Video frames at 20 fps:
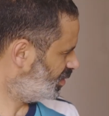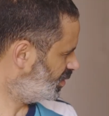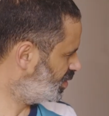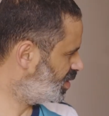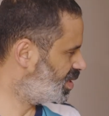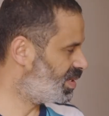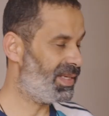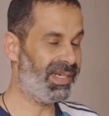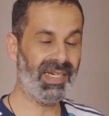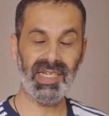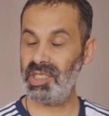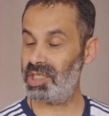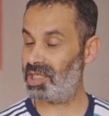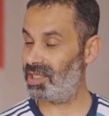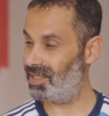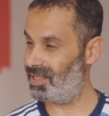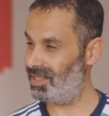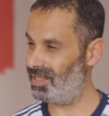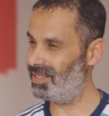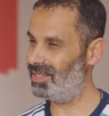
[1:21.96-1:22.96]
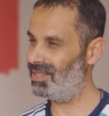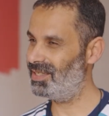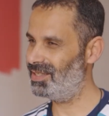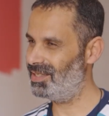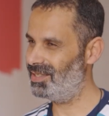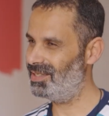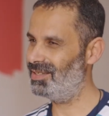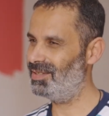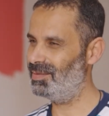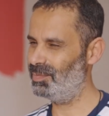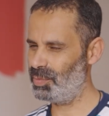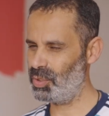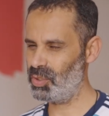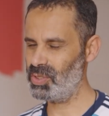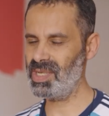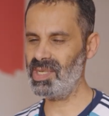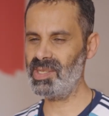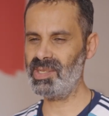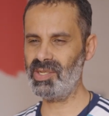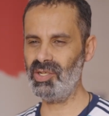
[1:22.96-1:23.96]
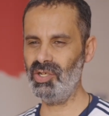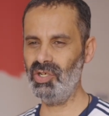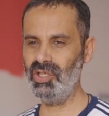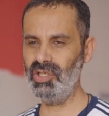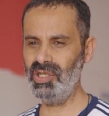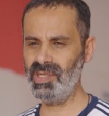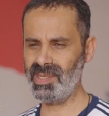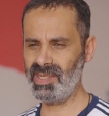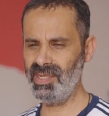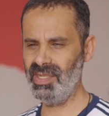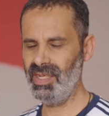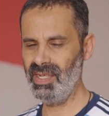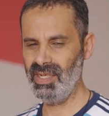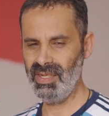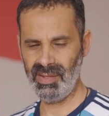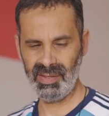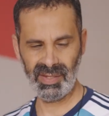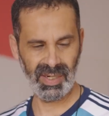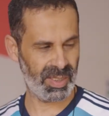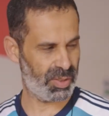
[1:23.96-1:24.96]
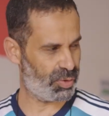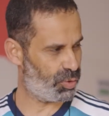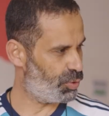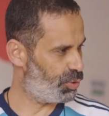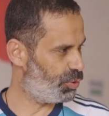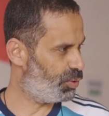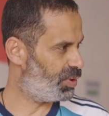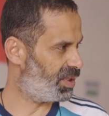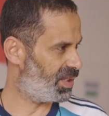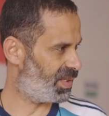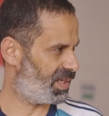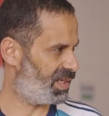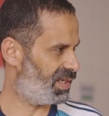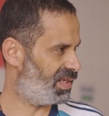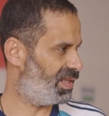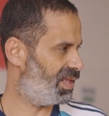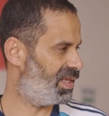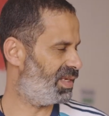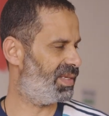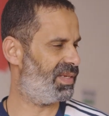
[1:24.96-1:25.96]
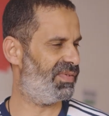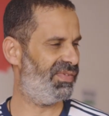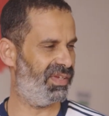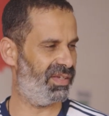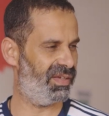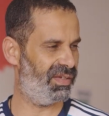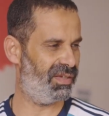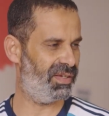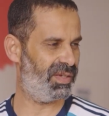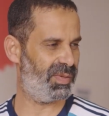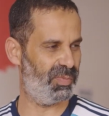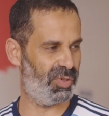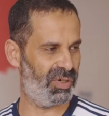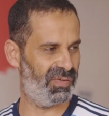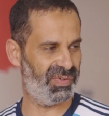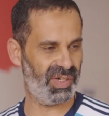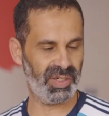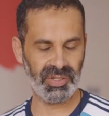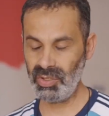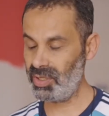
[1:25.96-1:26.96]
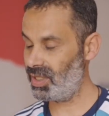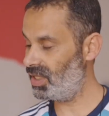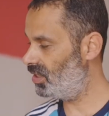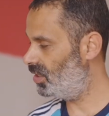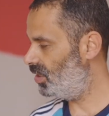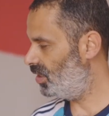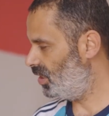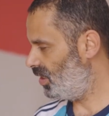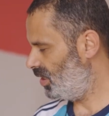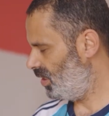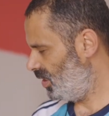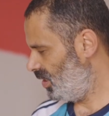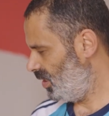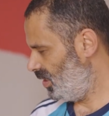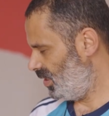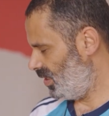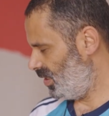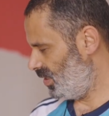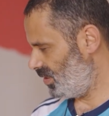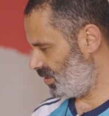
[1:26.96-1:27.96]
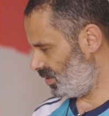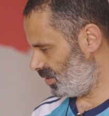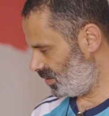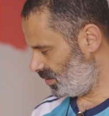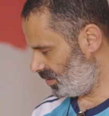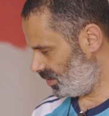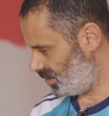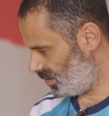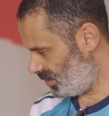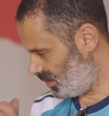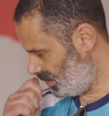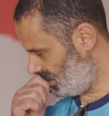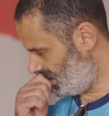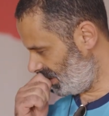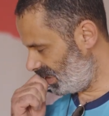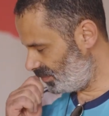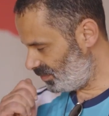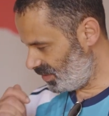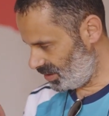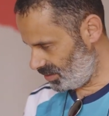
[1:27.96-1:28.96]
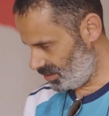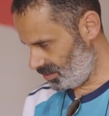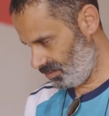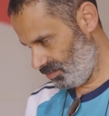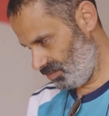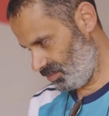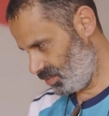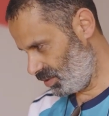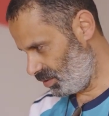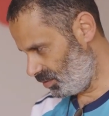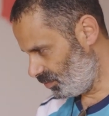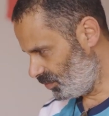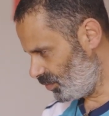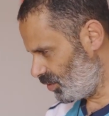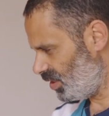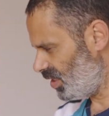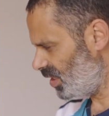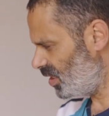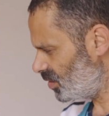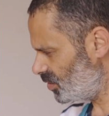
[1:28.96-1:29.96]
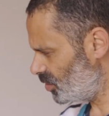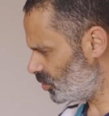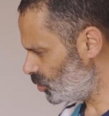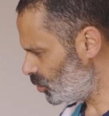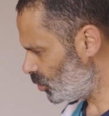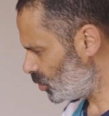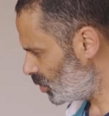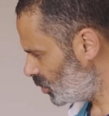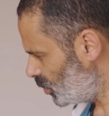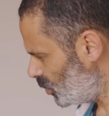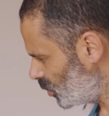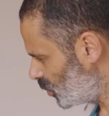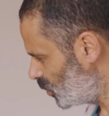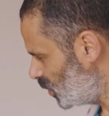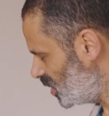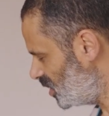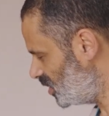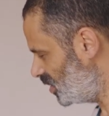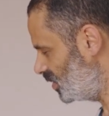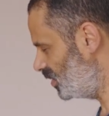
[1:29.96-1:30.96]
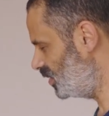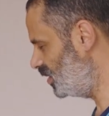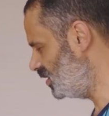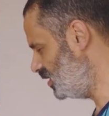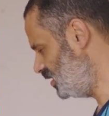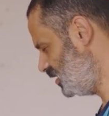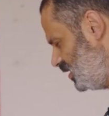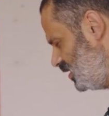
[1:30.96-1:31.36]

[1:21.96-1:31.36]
distillation process oils. There is 2 units in this small factory. I mean, regarding your question,